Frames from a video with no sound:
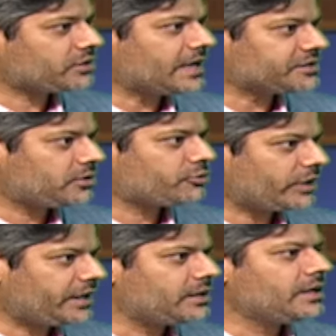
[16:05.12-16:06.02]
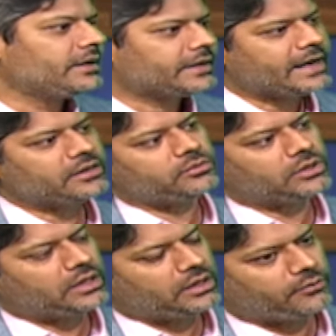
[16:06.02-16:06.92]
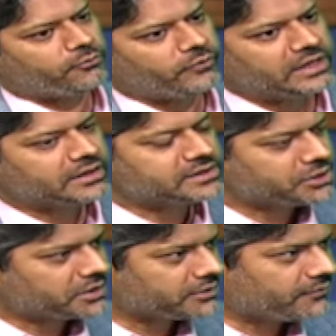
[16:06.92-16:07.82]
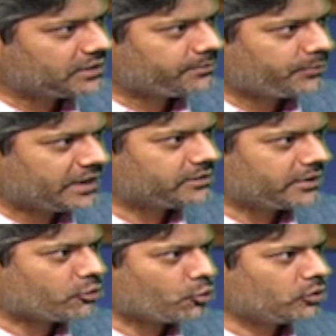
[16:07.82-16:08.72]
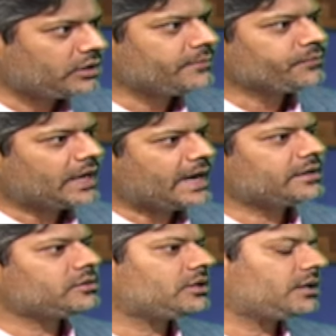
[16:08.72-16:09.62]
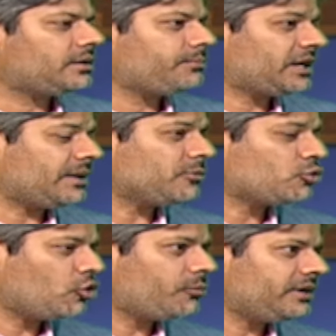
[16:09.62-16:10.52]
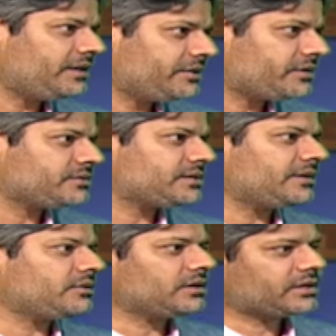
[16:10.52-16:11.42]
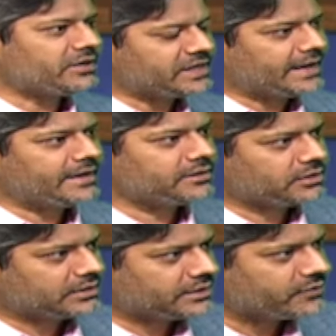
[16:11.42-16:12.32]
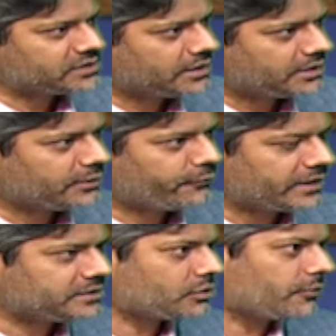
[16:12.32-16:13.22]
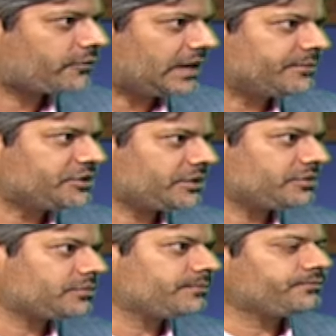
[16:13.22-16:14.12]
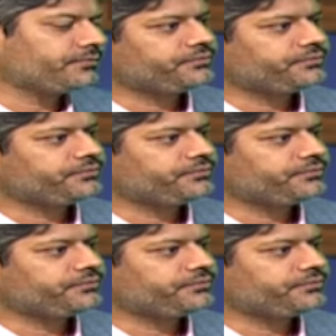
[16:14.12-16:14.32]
of international trade, can very constructively play their role and become global leaders in curtailing the devastating effects of climate change.